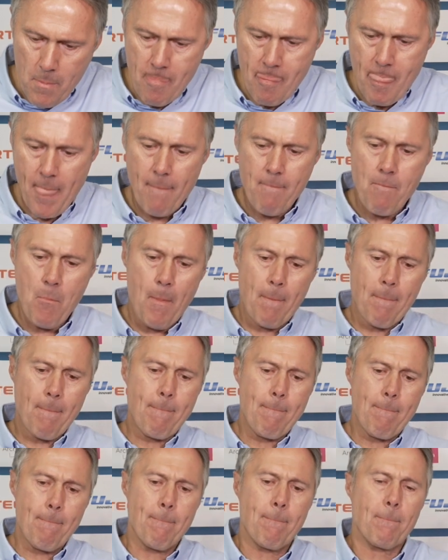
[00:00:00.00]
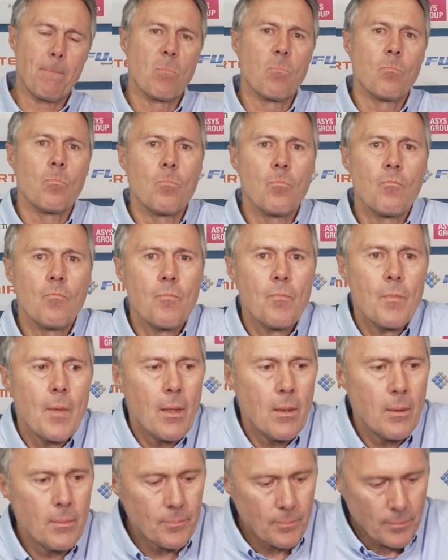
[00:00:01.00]

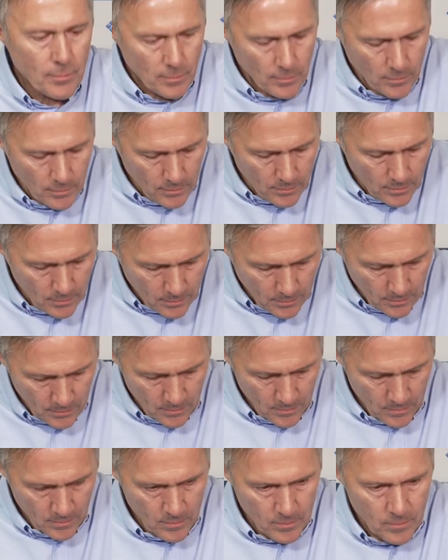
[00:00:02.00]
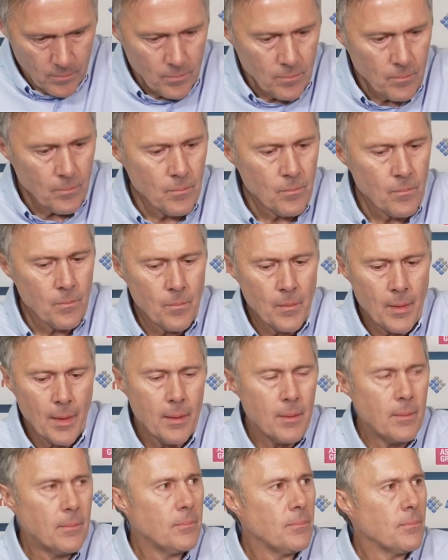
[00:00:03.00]

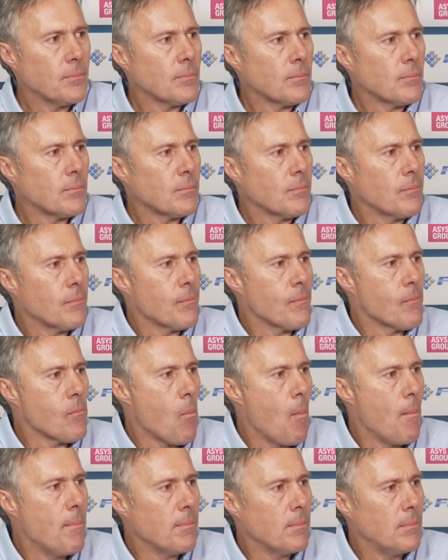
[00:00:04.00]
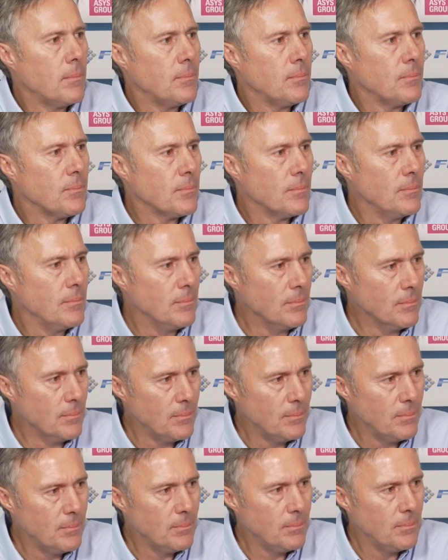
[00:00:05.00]

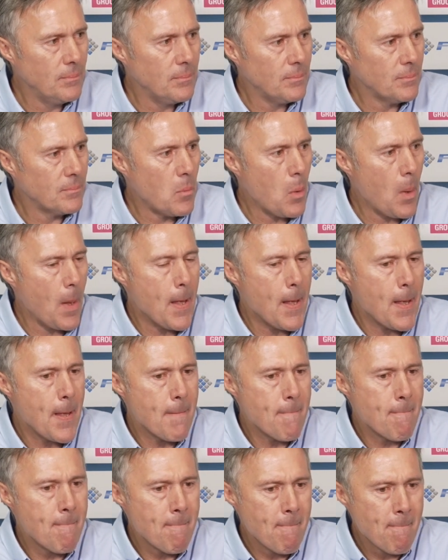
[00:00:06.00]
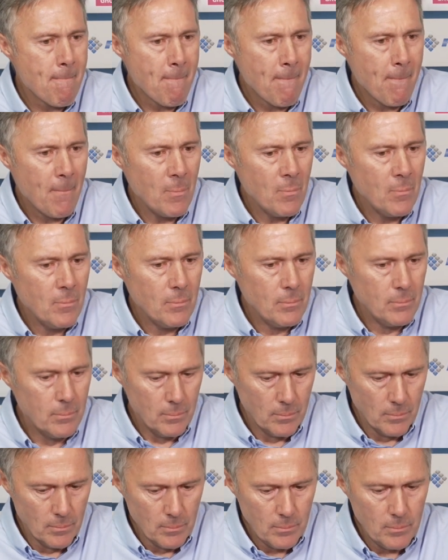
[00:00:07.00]
(not speaking)